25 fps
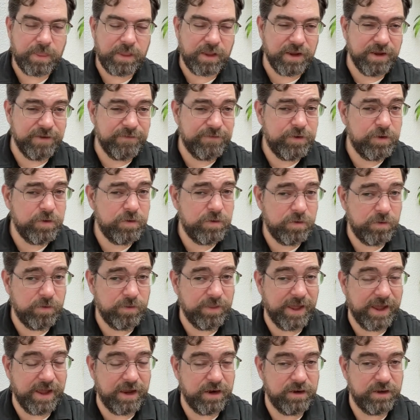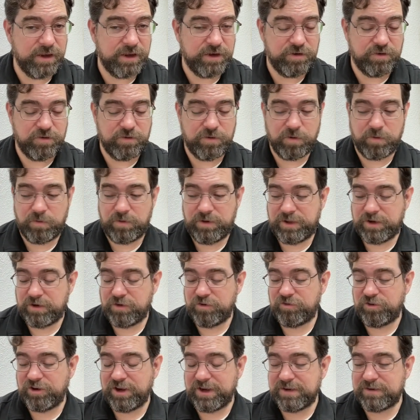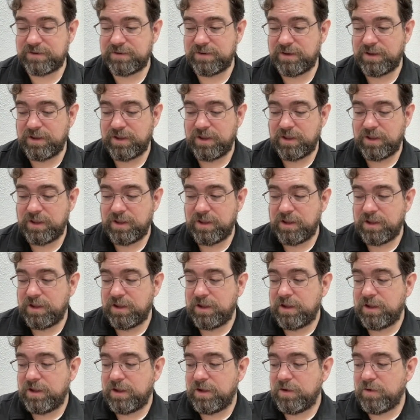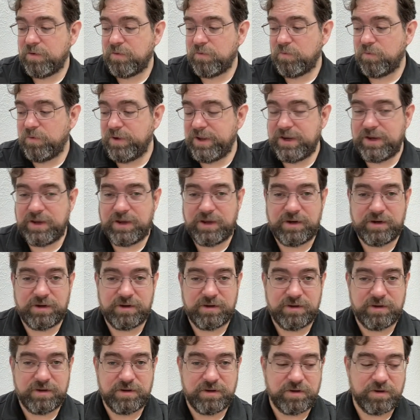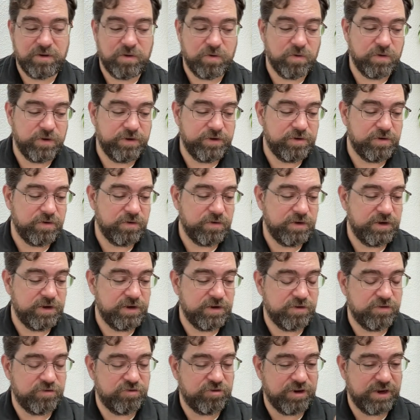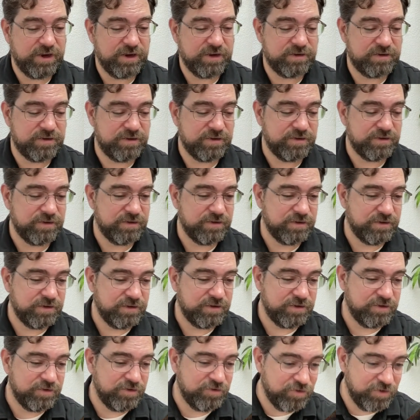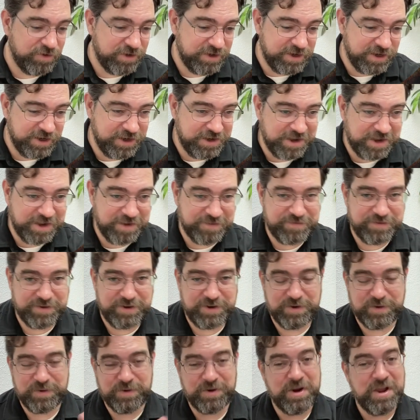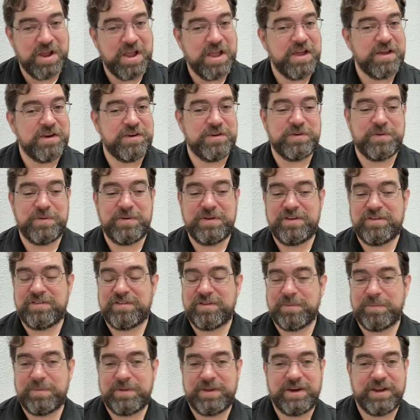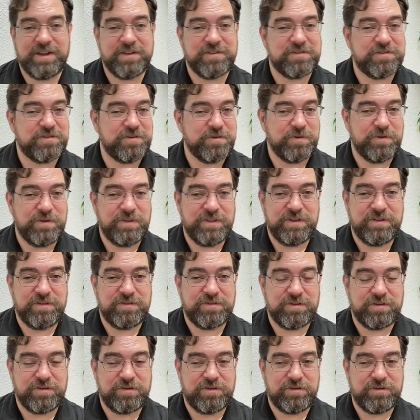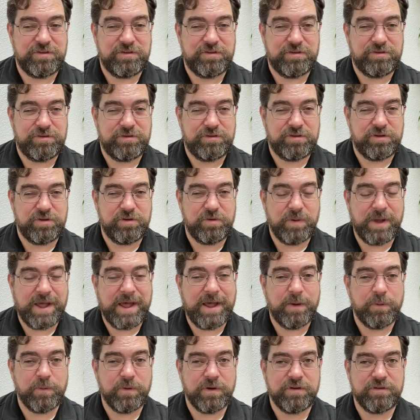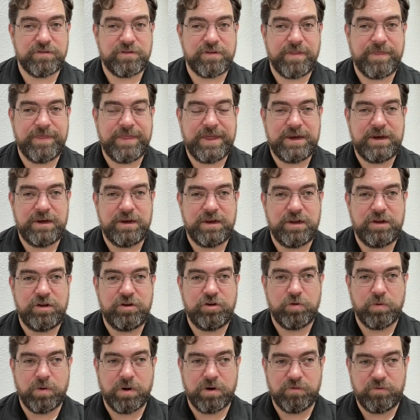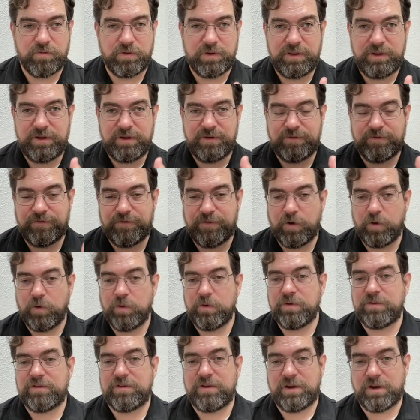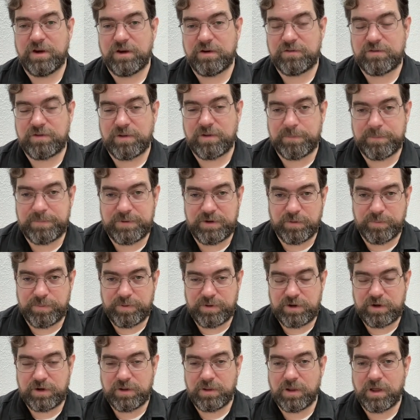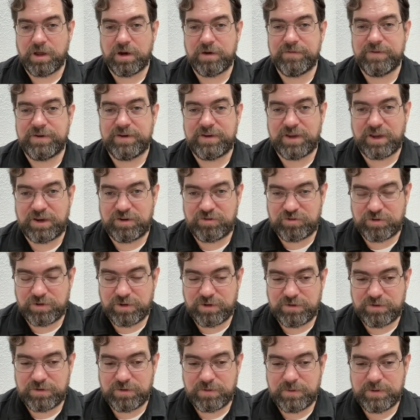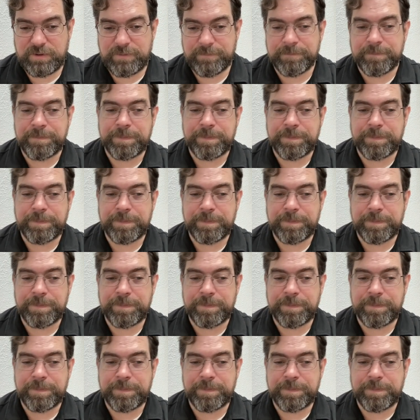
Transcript: If you do that and you don't interject reading, or you don't interject drinking coffee or doing something else during these 2 hours, then you are really focusing on something. You're putting a lot of intention into it,